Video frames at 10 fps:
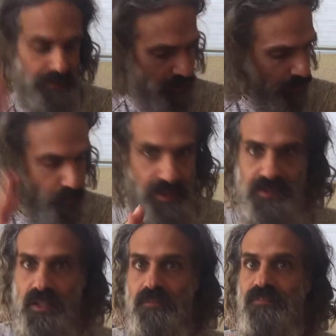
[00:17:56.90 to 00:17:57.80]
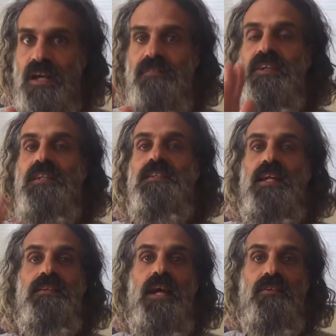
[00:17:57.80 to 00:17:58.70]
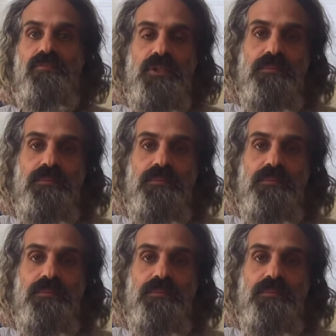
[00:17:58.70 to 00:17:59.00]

Only self-love can set that free.